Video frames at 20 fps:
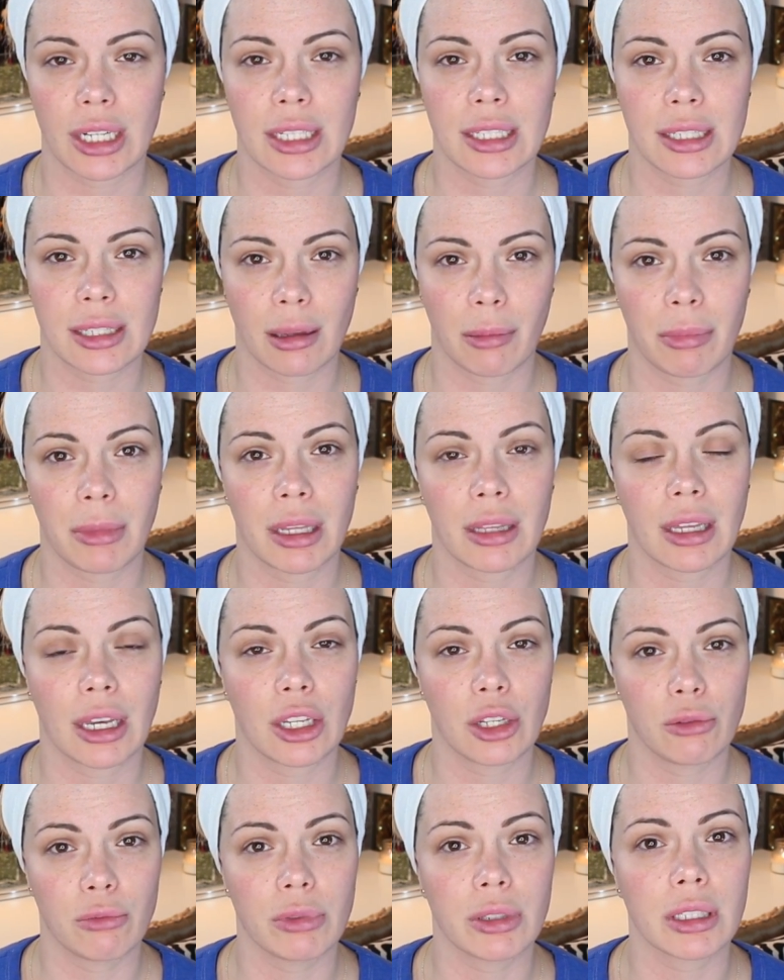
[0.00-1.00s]
It's something
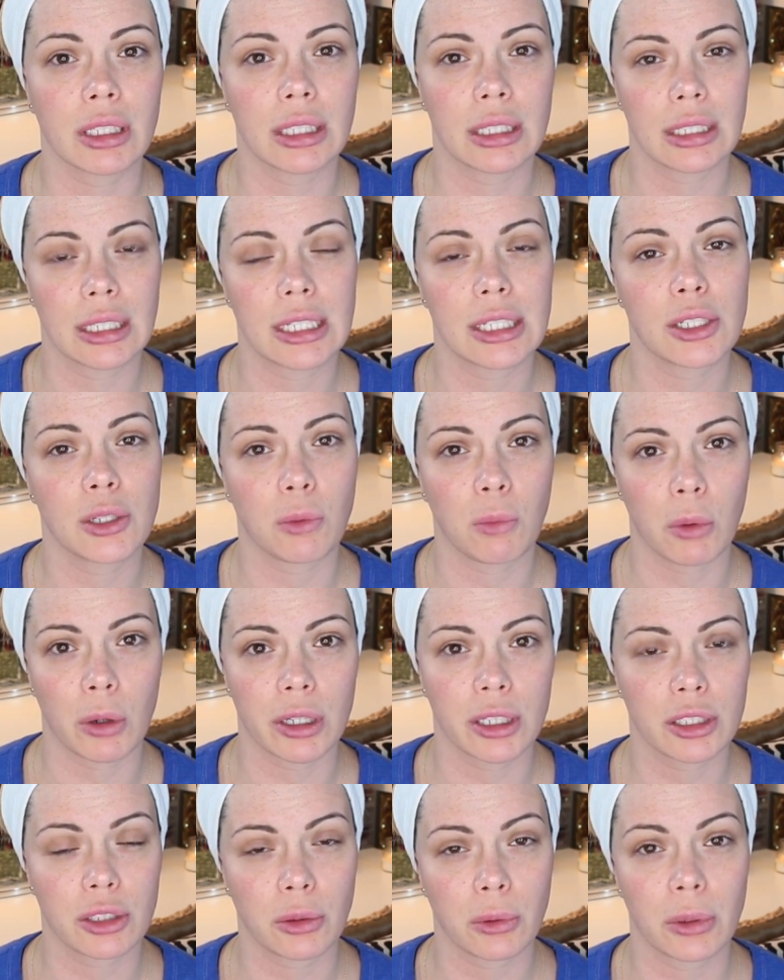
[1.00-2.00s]
that you really need to
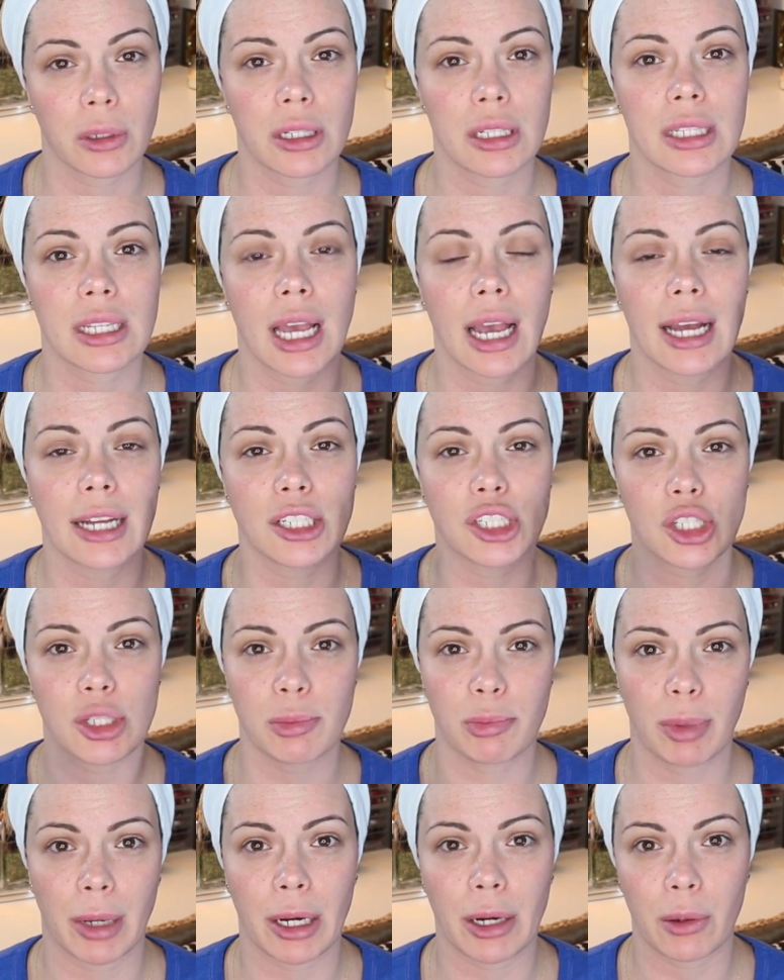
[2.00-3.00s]
work towards and
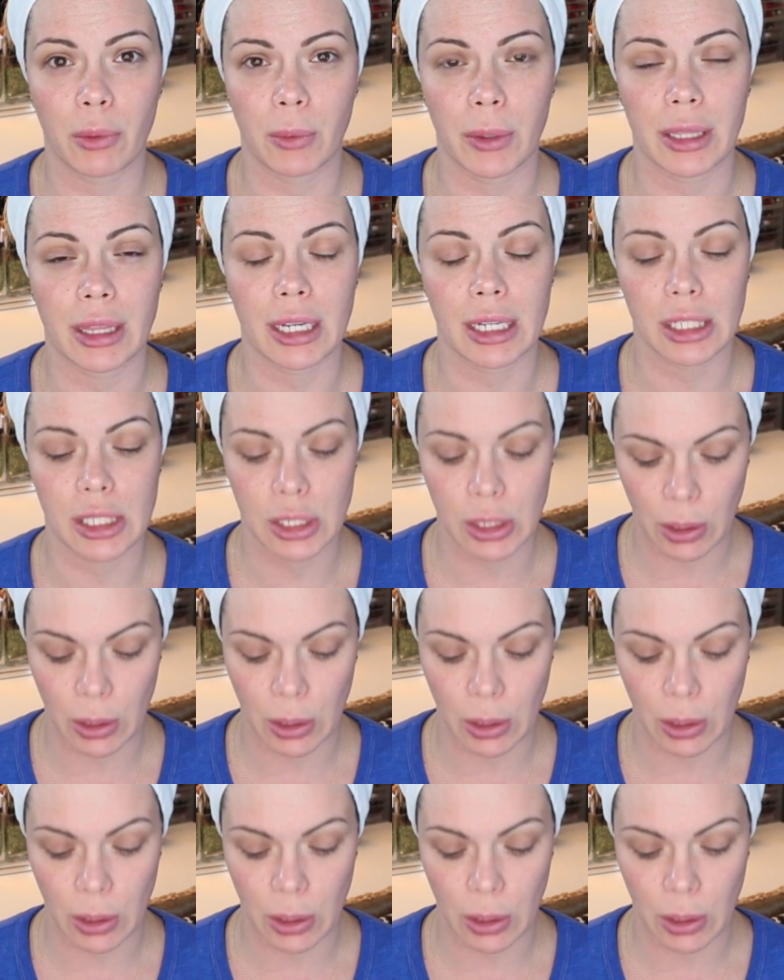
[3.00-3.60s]
just bear with it.